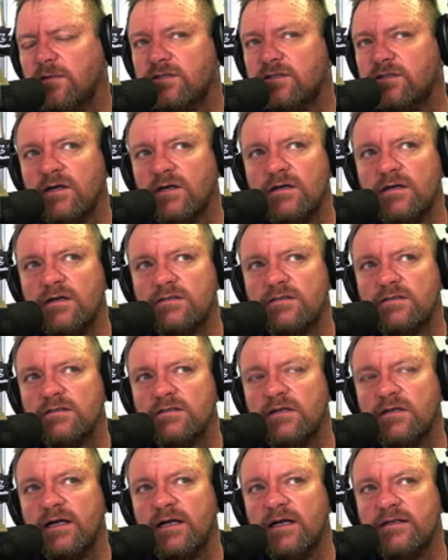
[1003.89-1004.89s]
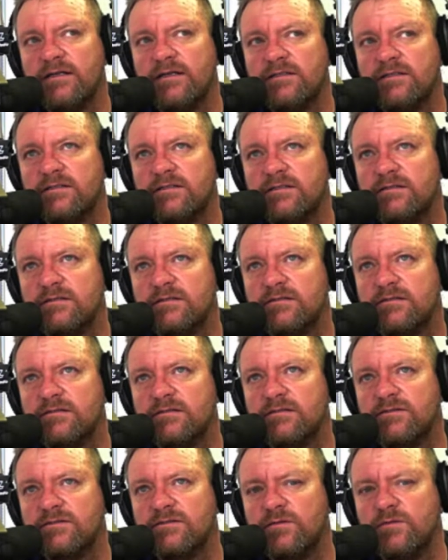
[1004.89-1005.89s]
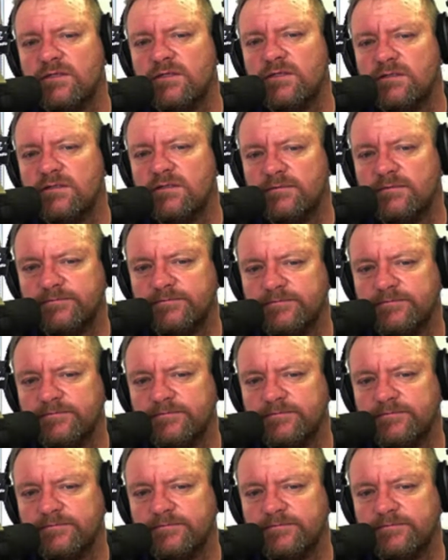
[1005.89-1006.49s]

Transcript: Sharks, Lions, Stormers?